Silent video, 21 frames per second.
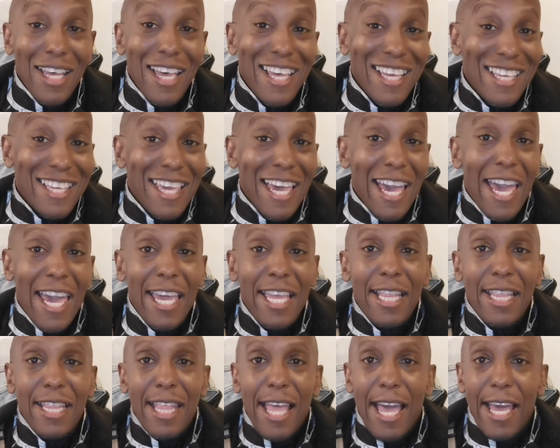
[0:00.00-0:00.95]

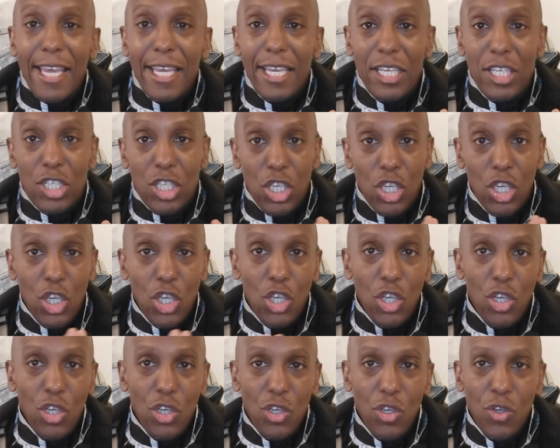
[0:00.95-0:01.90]
Again, that is
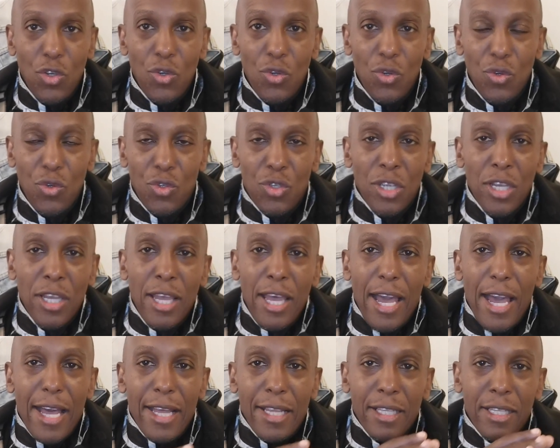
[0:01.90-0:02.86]
huge,
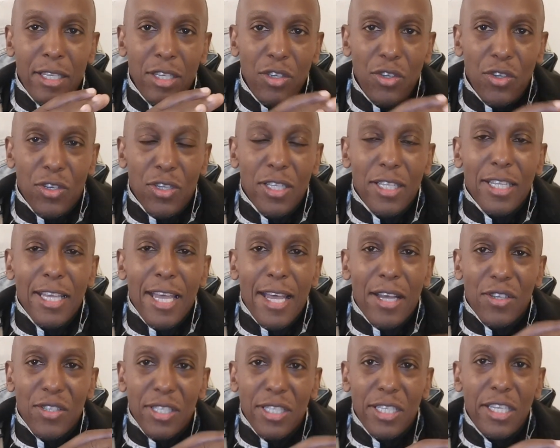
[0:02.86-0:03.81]
and you can
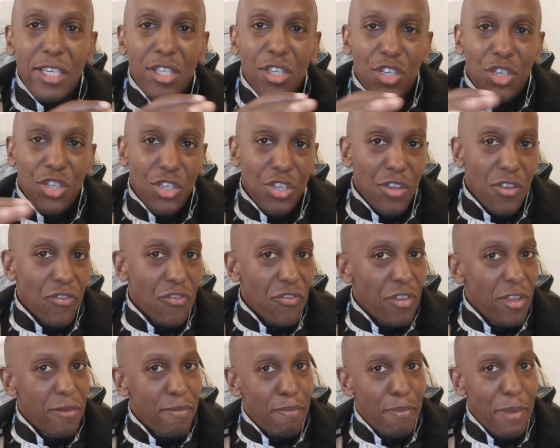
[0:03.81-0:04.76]
now see the
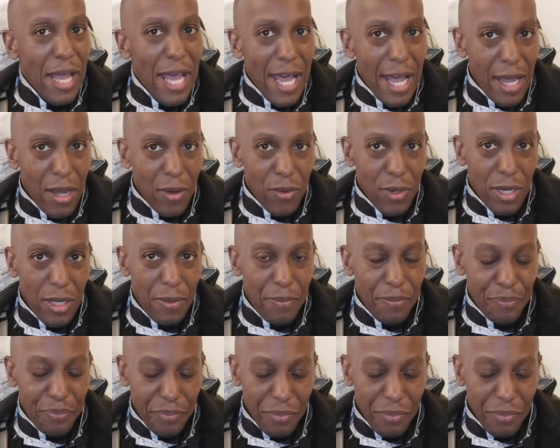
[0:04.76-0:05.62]
shift in power.